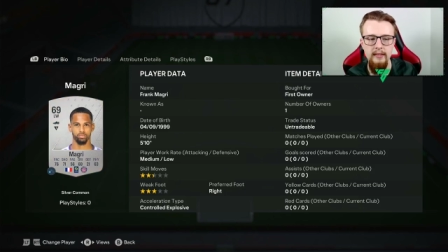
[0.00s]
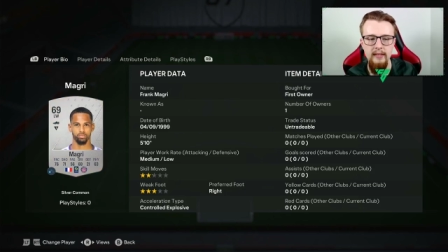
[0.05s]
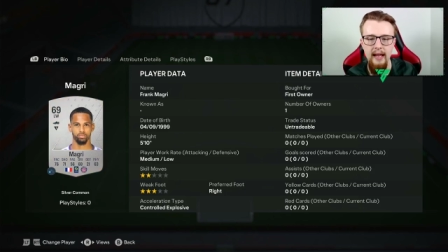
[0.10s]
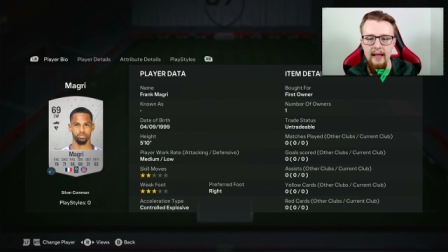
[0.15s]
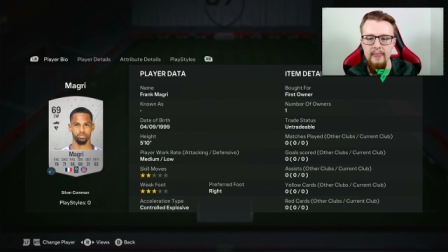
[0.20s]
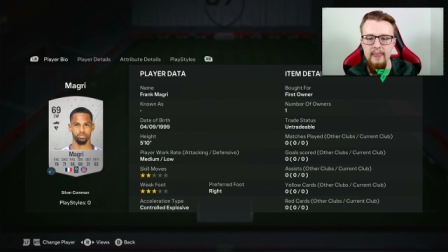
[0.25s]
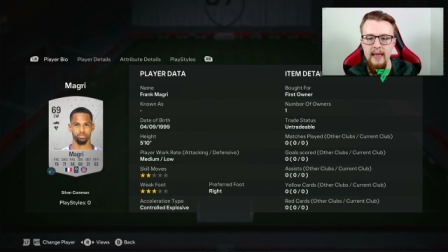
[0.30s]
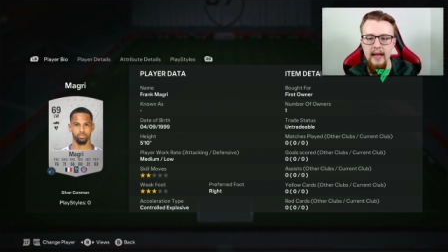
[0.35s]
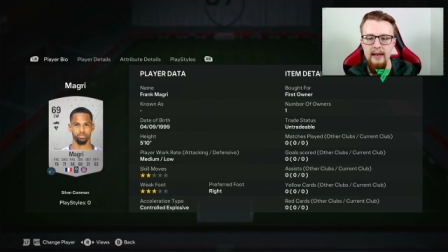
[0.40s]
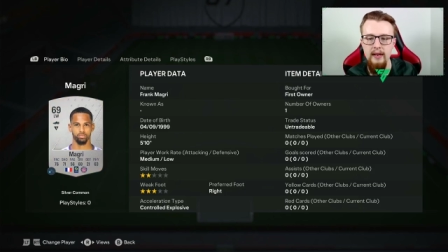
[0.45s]
and
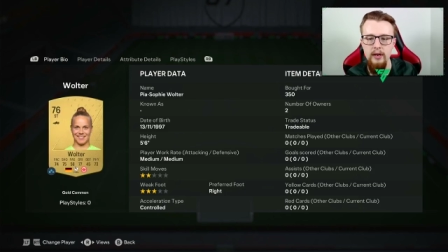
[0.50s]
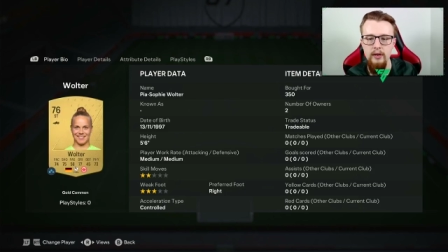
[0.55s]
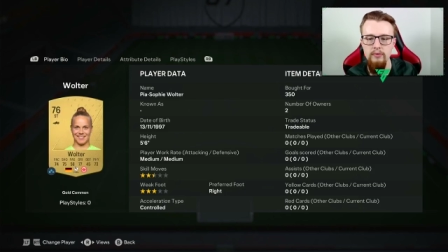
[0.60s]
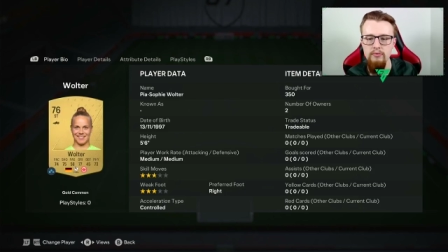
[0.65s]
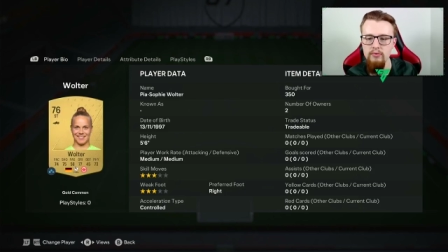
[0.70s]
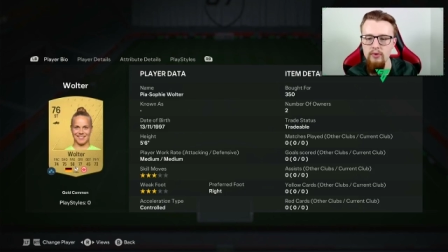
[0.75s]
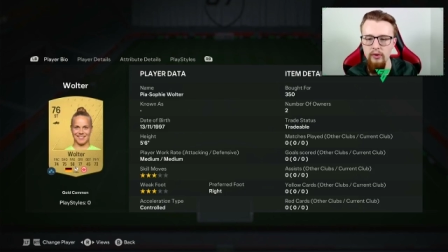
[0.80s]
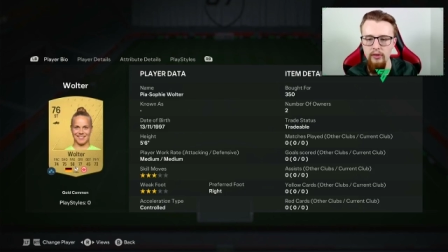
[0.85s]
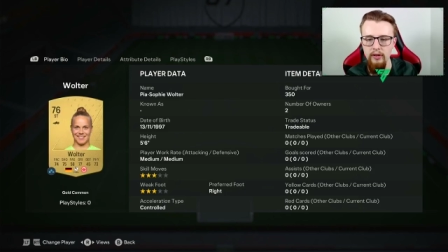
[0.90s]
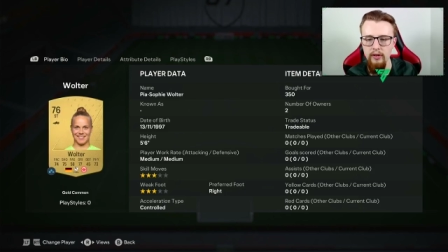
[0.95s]
then
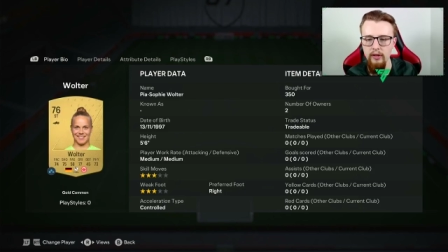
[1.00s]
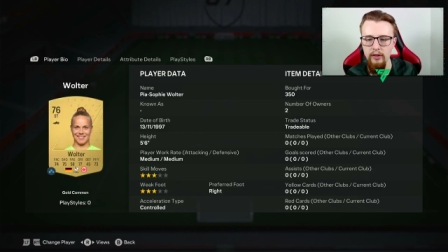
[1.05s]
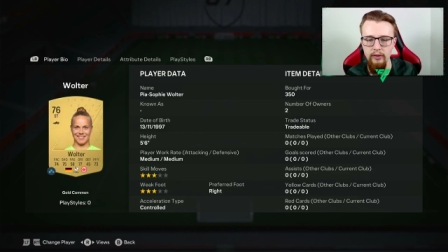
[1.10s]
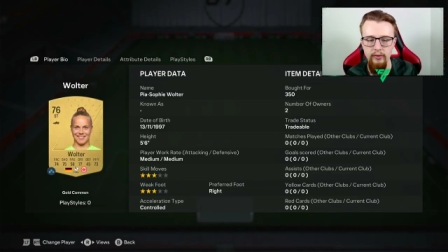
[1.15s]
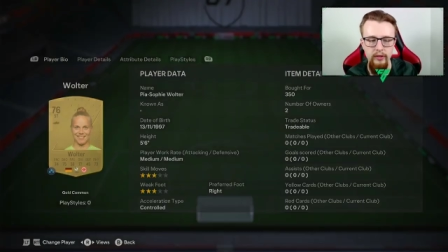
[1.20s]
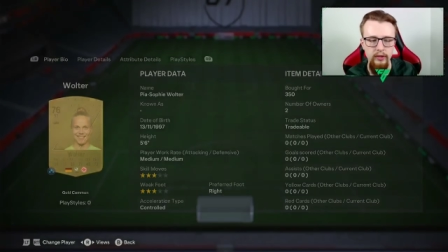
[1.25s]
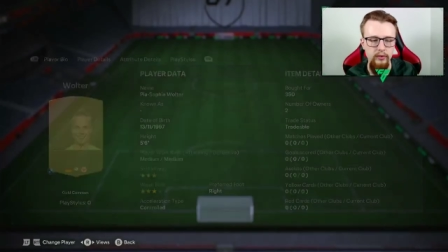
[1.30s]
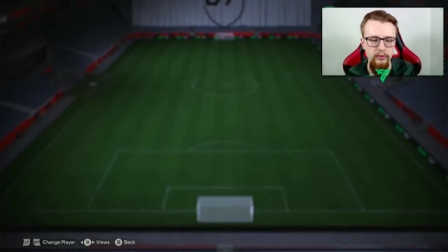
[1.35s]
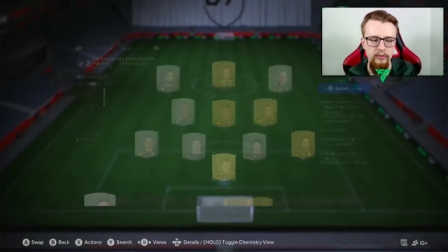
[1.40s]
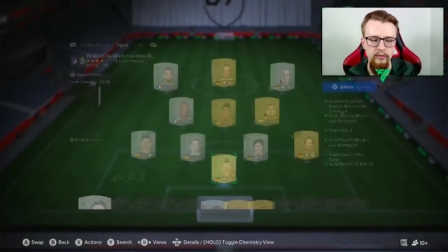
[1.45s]
another
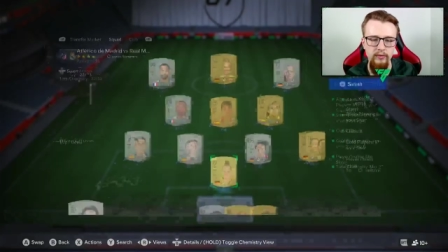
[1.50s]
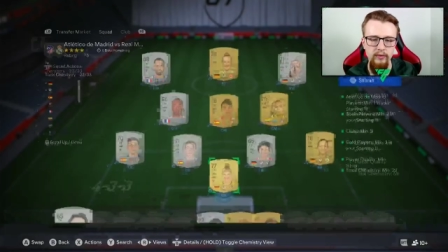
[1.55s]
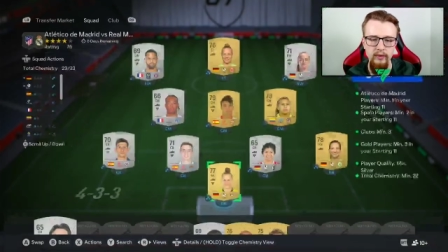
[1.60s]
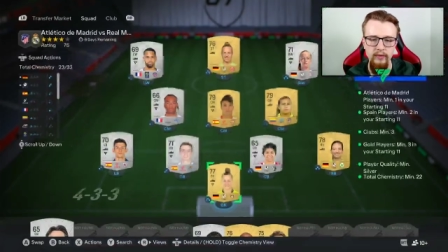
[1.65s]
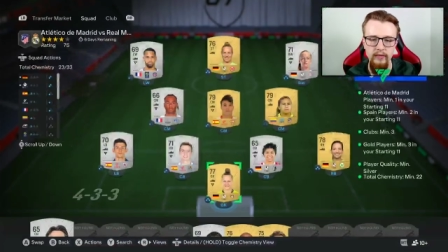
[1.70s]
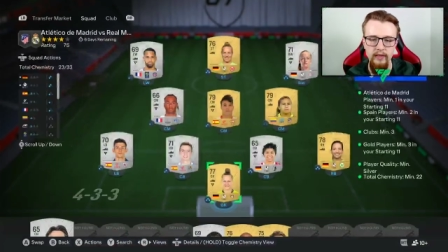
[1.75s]
350